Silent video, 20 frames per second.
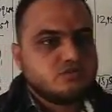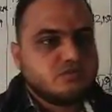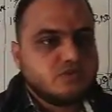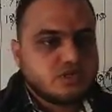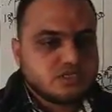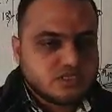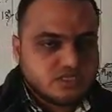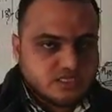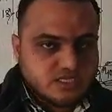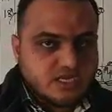
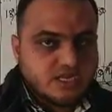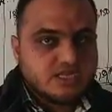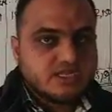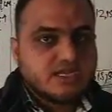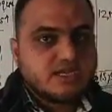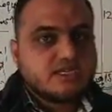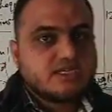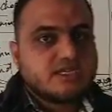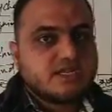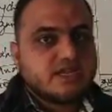But till
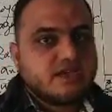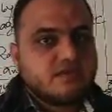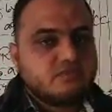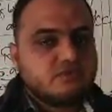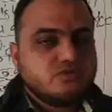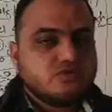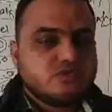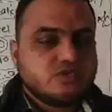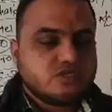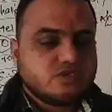that
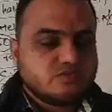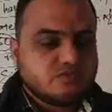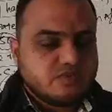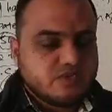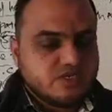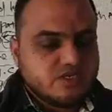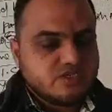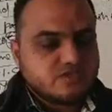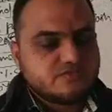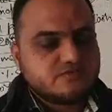time, you just
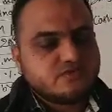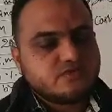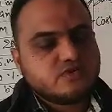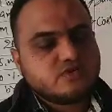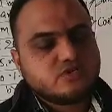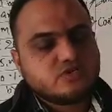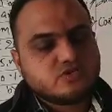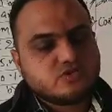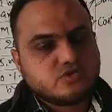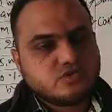please
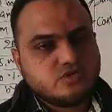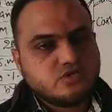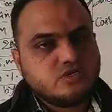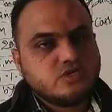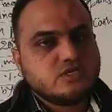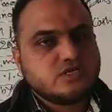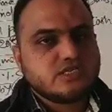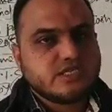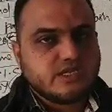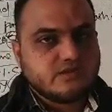focus
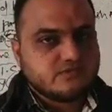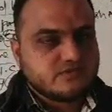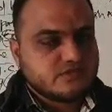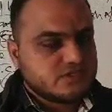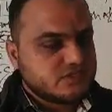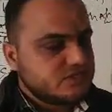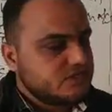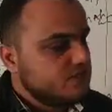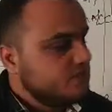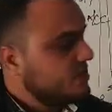on
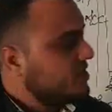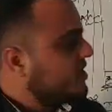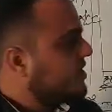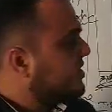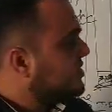self-study